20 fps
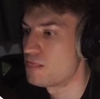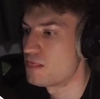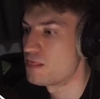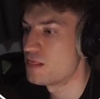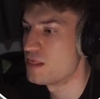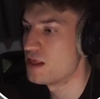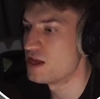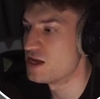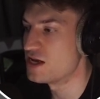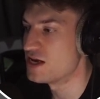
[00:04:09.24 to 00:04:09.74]

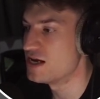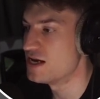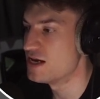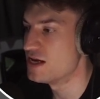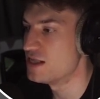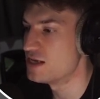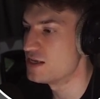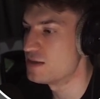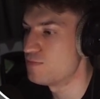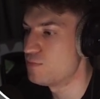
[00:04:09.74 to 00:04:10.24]
And you hear
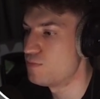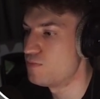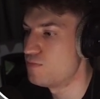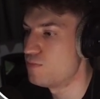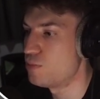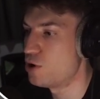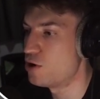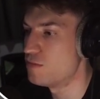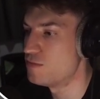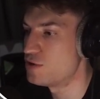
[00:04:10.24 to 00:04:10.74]
this
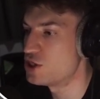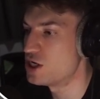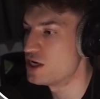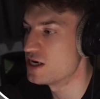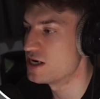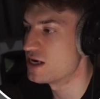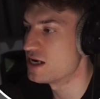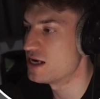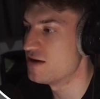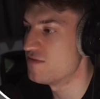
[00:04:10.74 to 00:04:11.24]
bottom
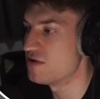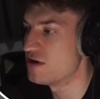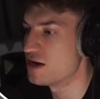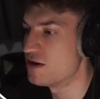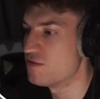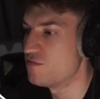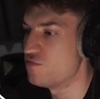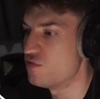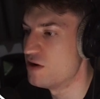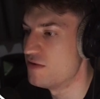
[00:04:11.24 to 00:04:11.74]
shaker giving
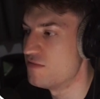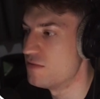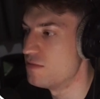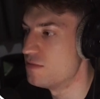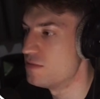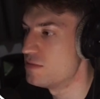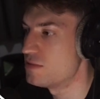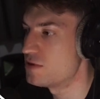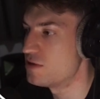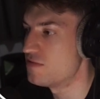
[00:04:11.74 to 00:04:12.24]
it
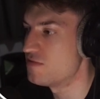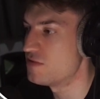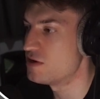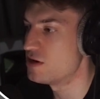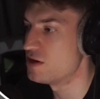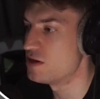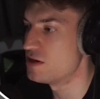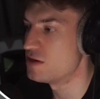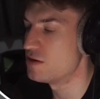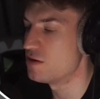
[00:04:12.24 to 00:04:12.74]
rhythm. So if we
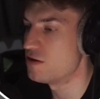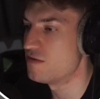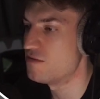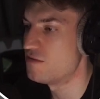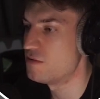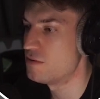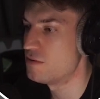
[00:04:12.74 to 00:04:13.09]
turn this off,